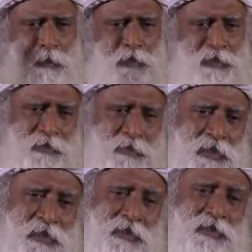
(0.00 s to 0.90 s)
process
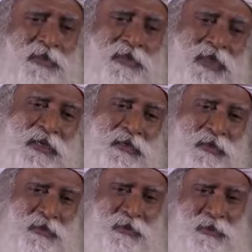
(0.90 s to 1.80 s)
means you
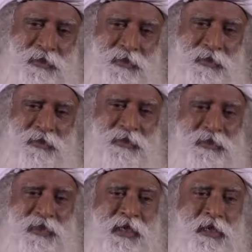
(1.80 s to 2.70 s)
set
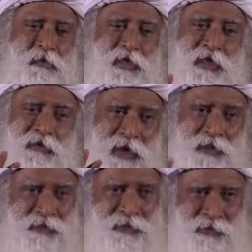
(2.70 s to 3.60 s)
this anomaly
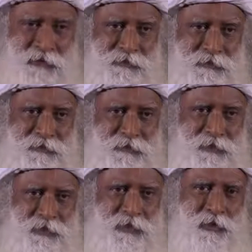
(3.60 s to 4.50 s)
right.
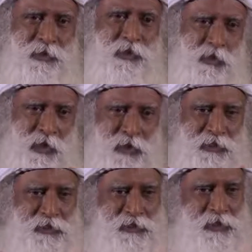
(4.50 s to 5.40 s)
You
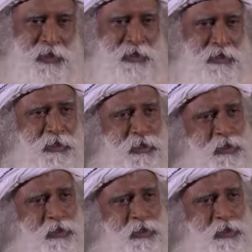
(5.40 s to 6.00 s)
understand